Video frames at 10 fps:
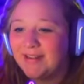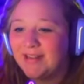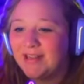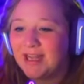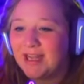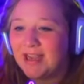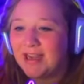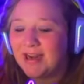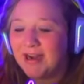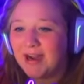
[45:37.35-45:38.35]
Look
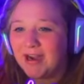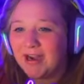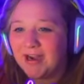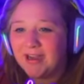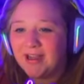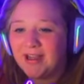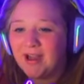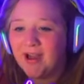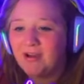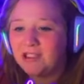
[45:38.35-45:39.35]
at her!
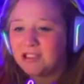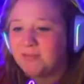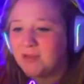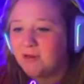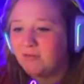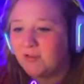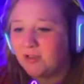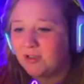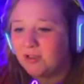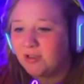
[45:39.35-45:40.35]
Oh, she's
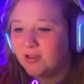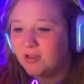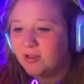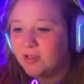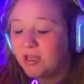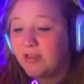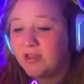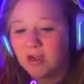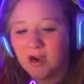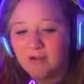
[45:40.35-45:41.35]
beautiful. Nothing
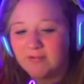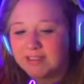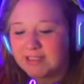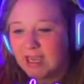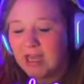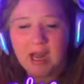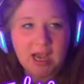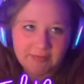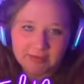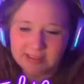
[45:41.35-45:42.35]
to harvest yet,
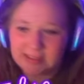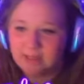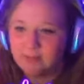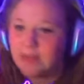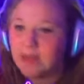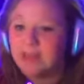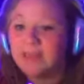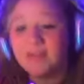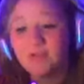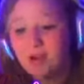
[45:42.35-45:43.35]
obviously, but
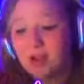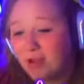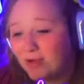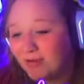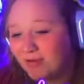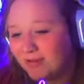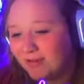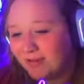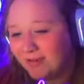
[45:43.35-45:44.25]
it's grown!